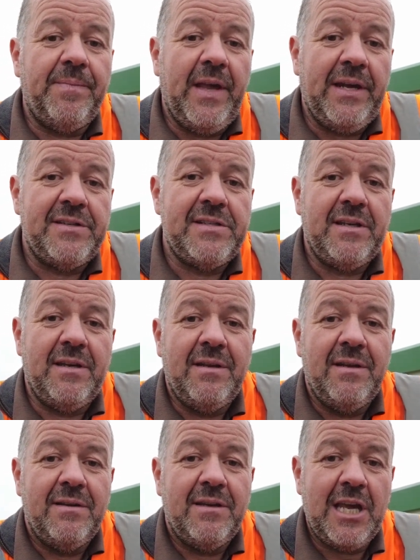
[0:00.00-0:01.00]
it's
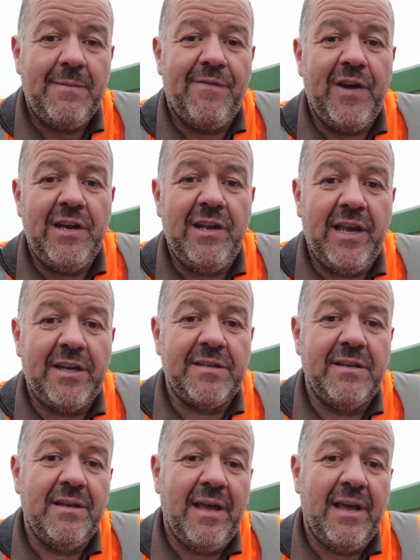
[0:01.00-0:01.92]
keep feeding it,